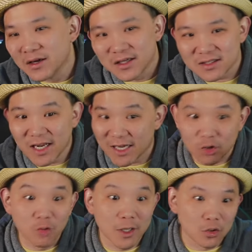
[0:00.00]
It's not like
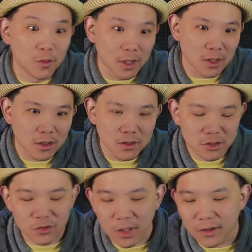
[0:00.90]
Cuba Cuba
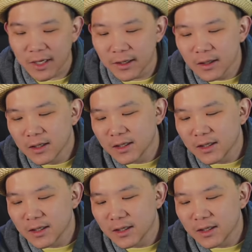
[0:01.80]
strong, right?